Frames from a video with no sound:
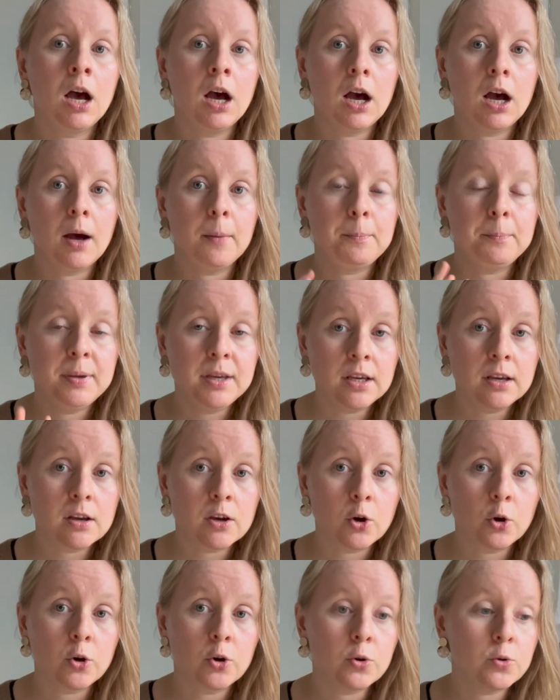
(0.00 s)

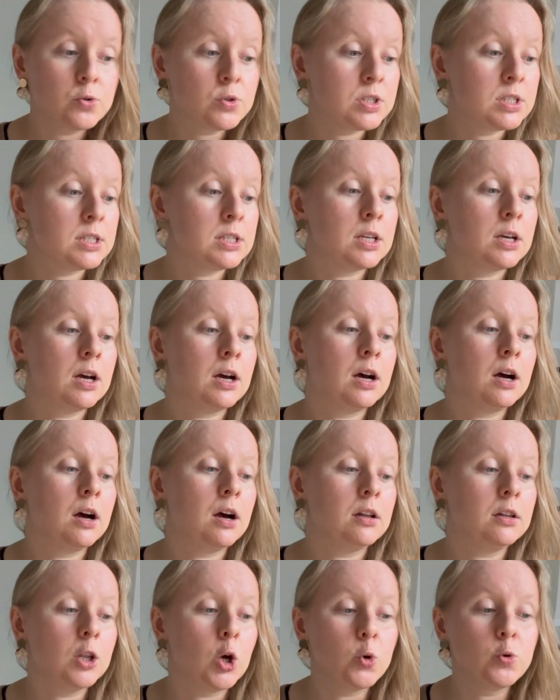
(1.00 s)

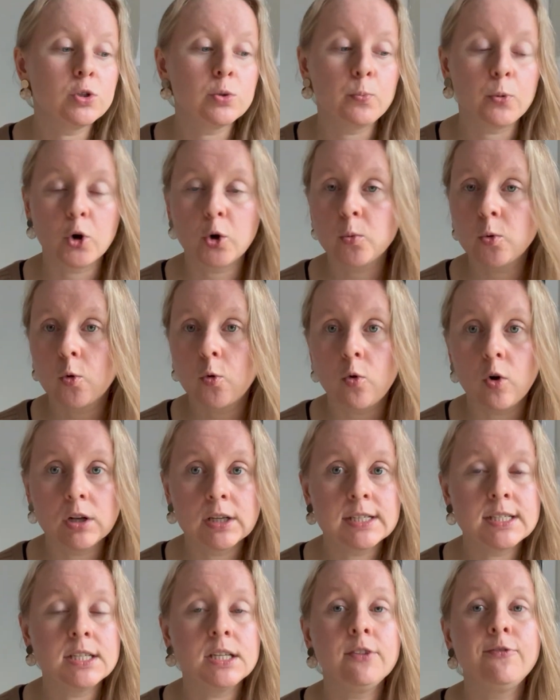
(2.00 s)
PCOS, low sperm
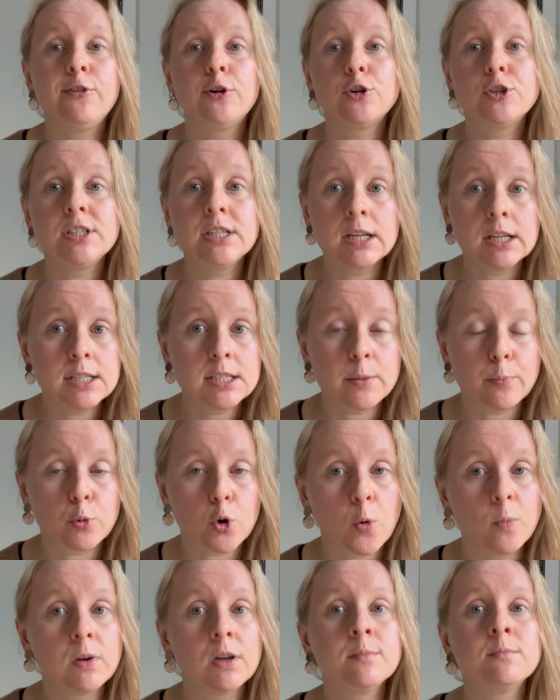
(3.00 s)
quality, fertility
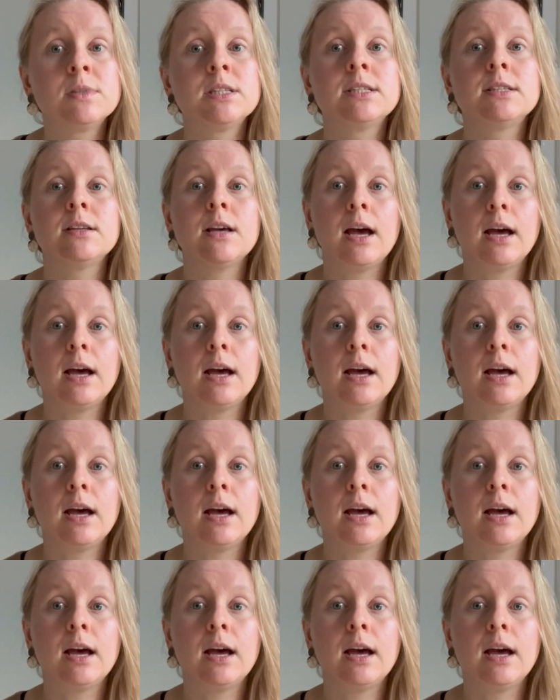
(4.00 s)
problems,